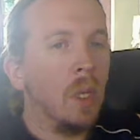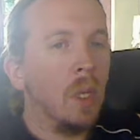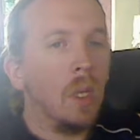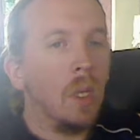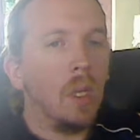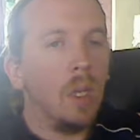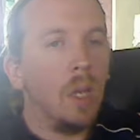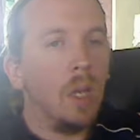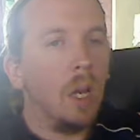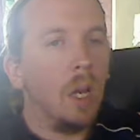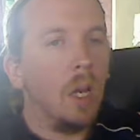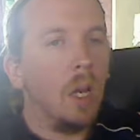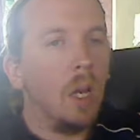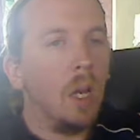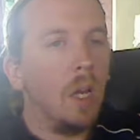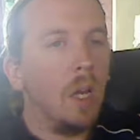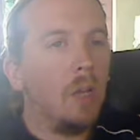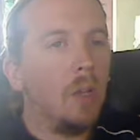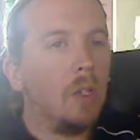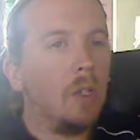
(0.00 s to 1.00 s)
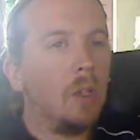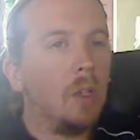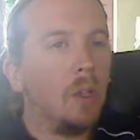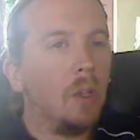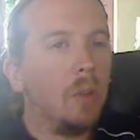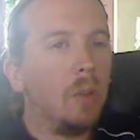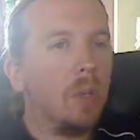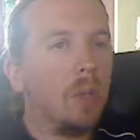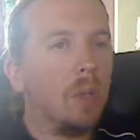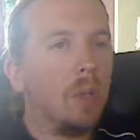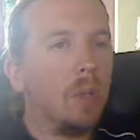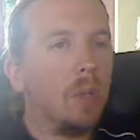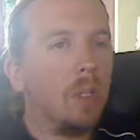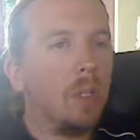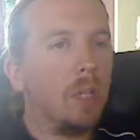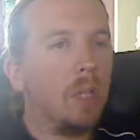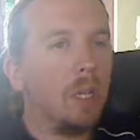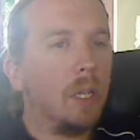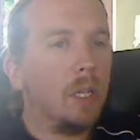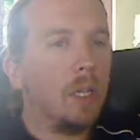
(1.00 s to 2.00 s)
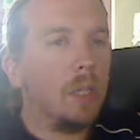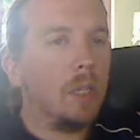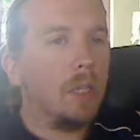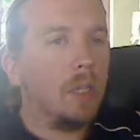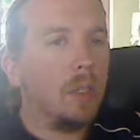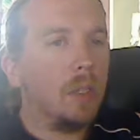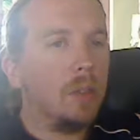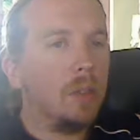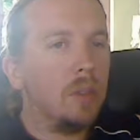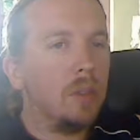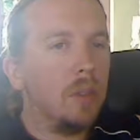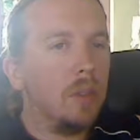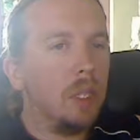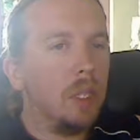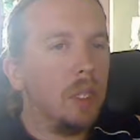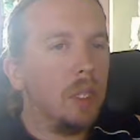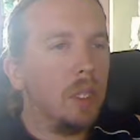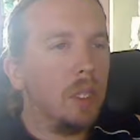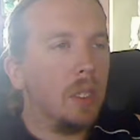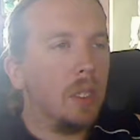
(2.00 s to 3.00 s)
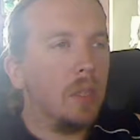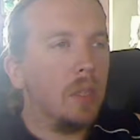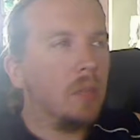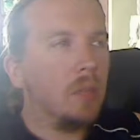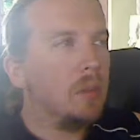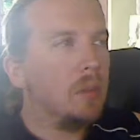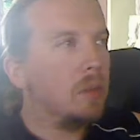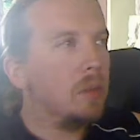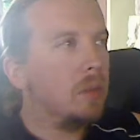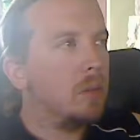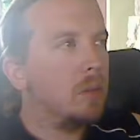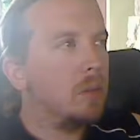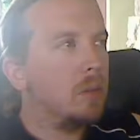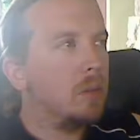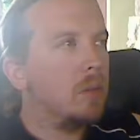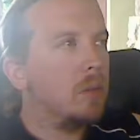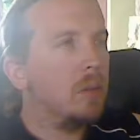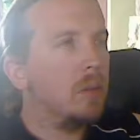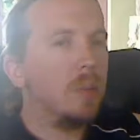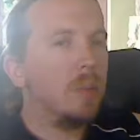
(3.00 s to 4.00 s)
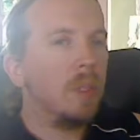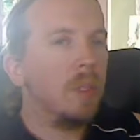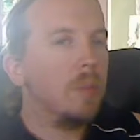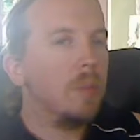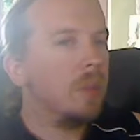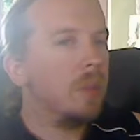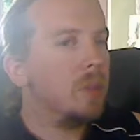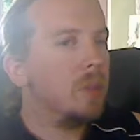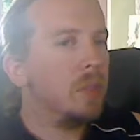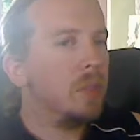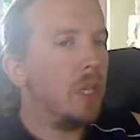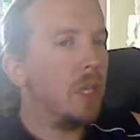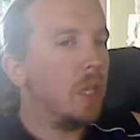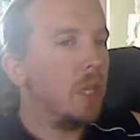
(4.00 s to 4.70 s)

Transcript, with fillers: Yeah, I heard a little bit about that. I think somebody somebody posted.